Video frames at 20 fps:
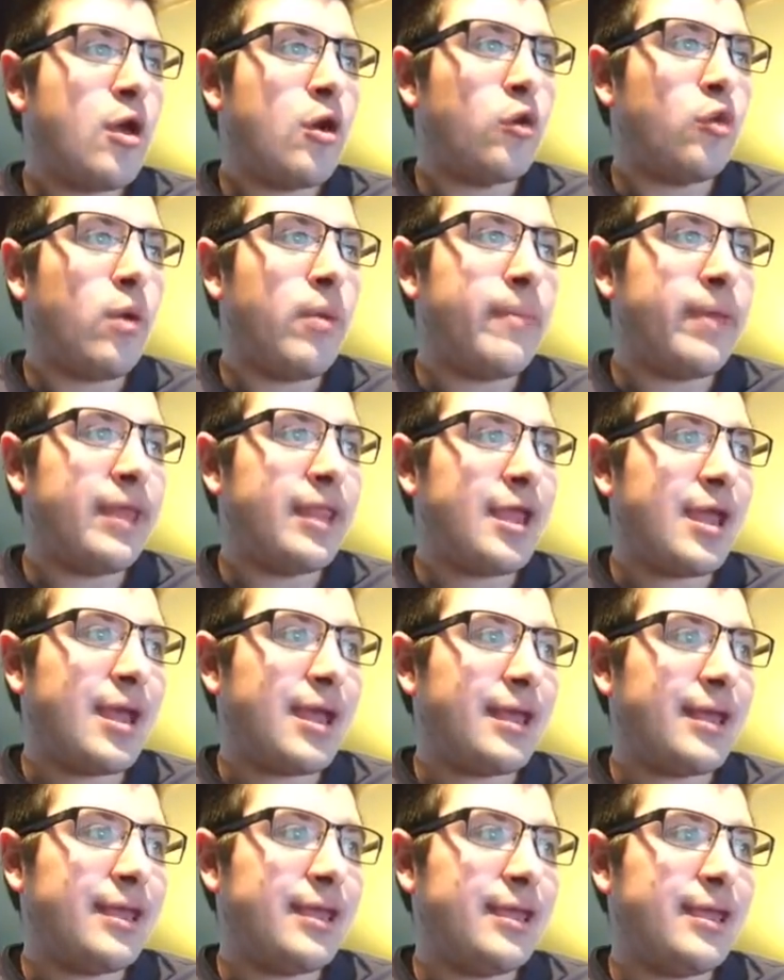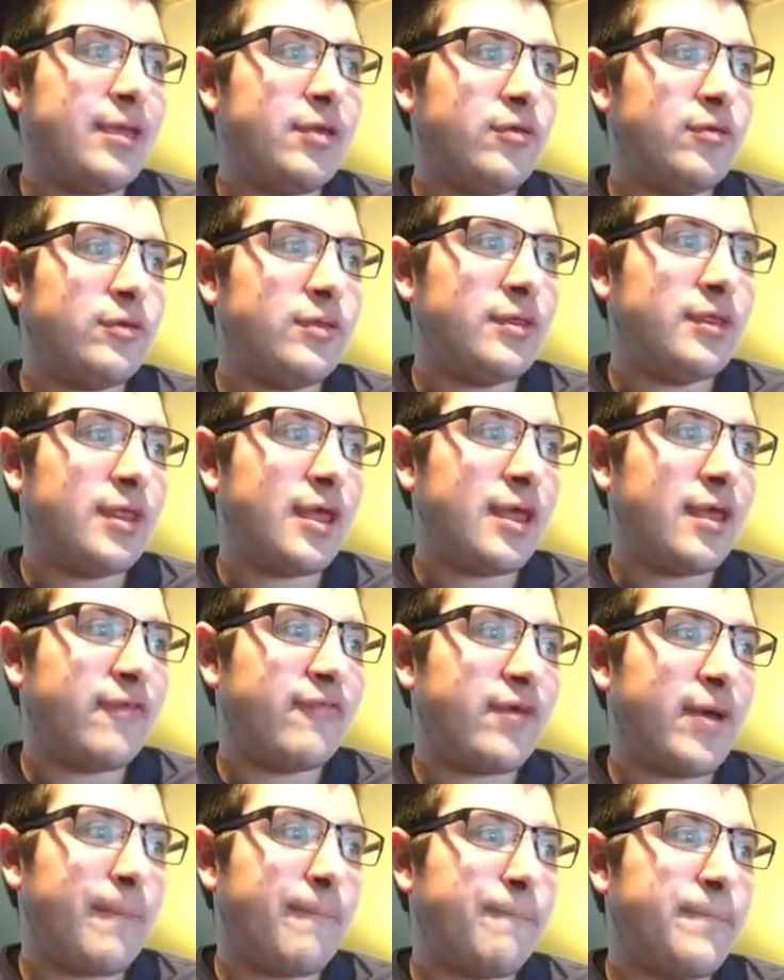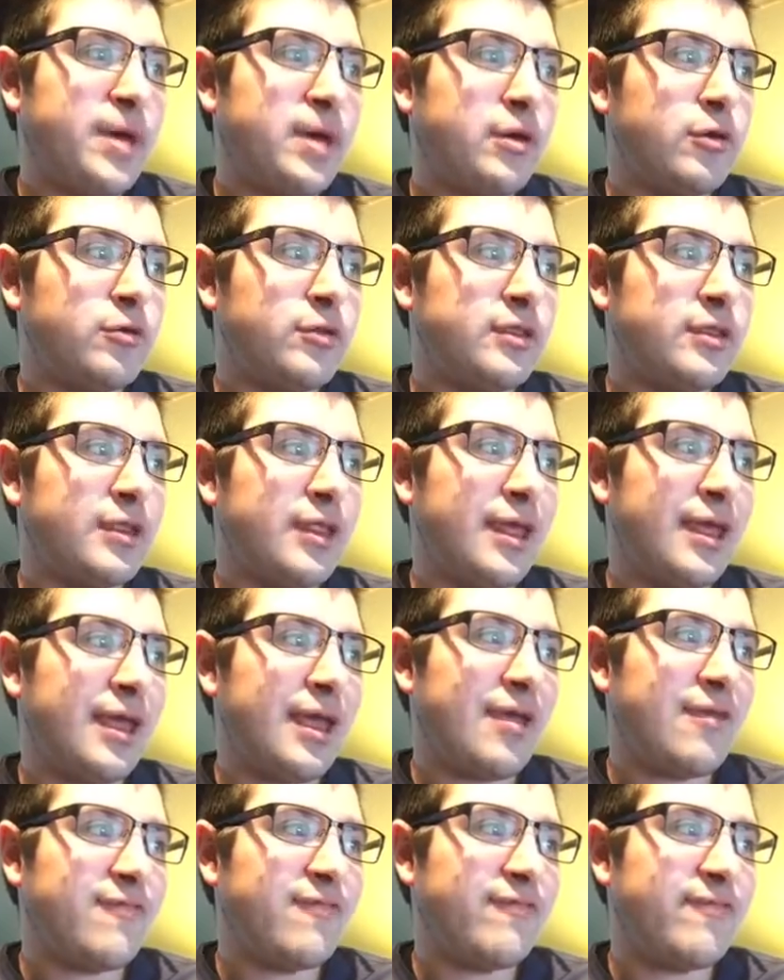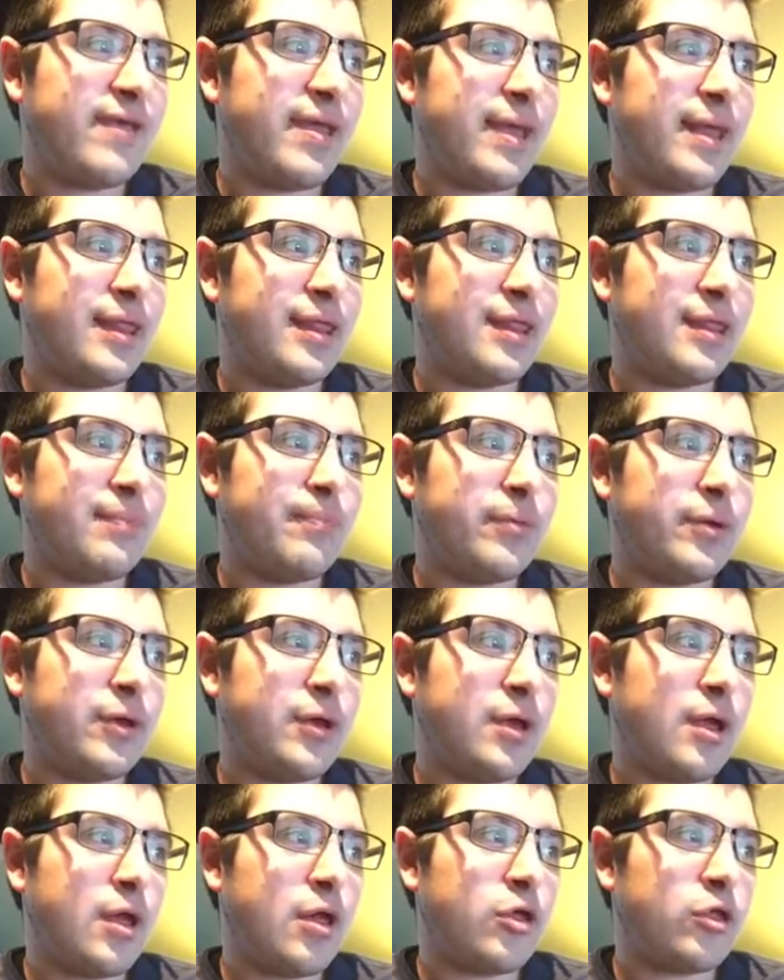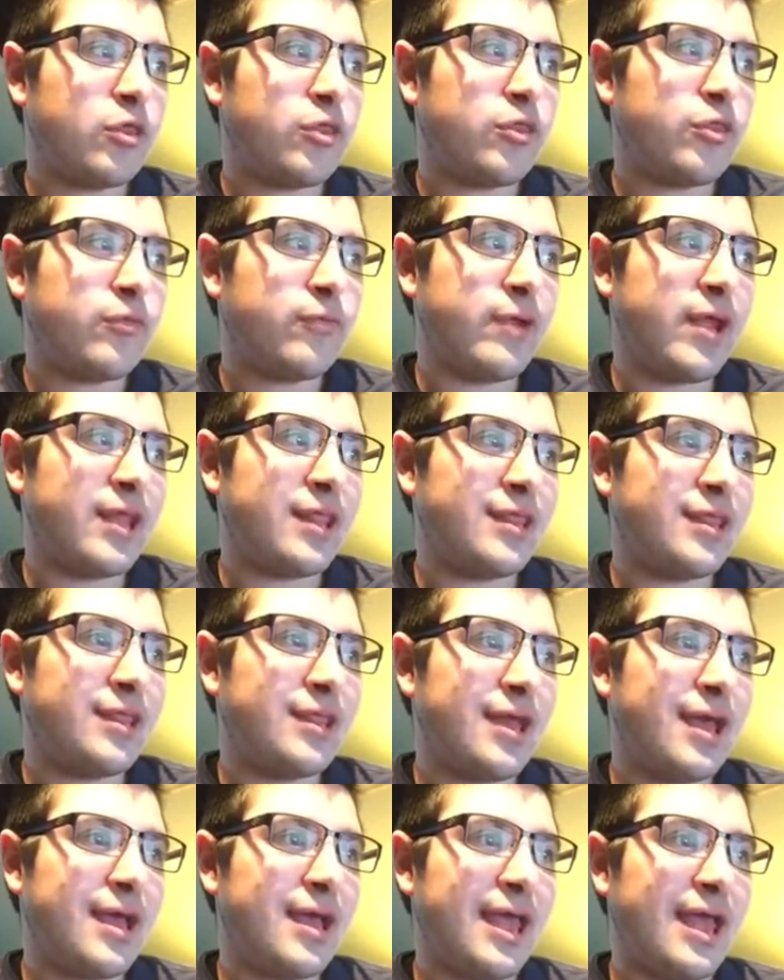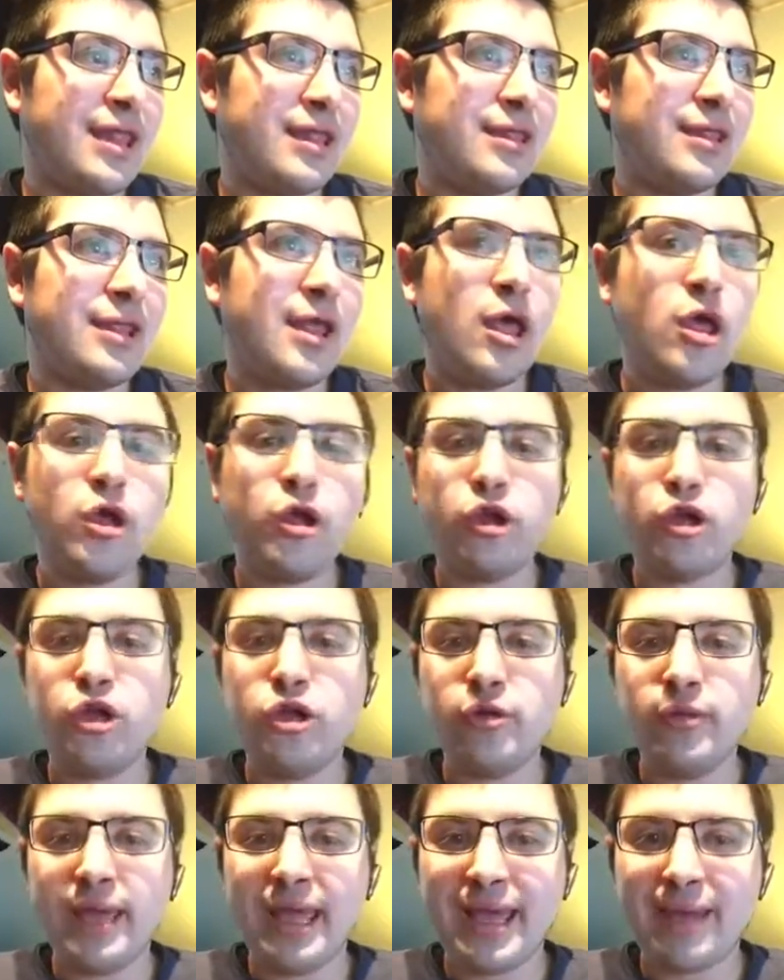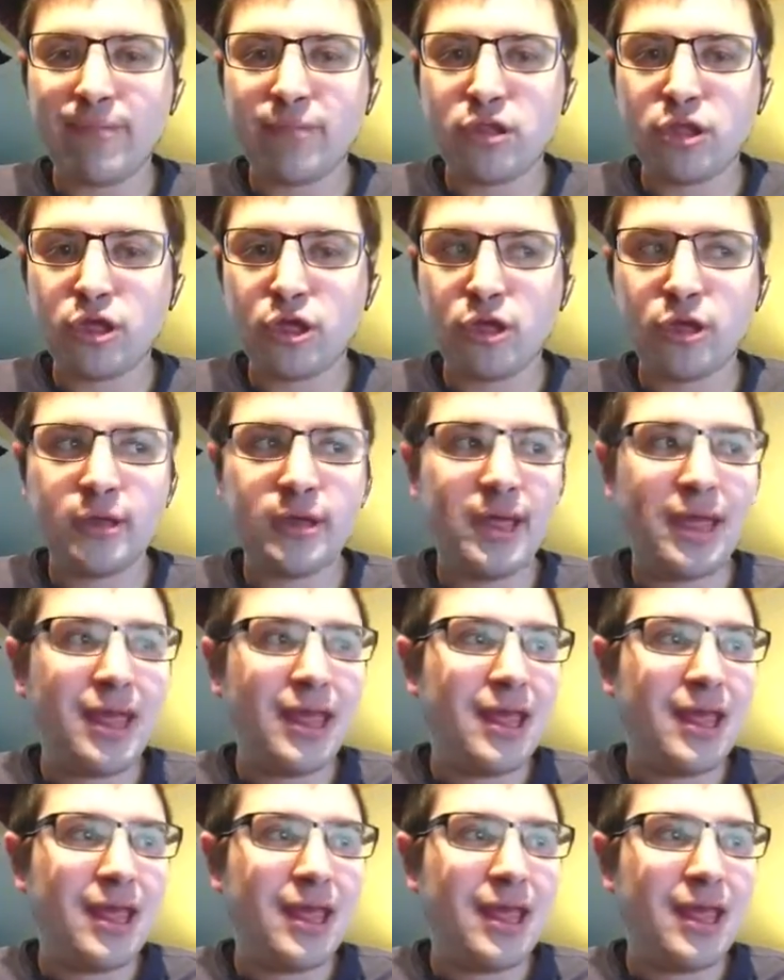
Woman accused of posting Facebook threats against New Hampshire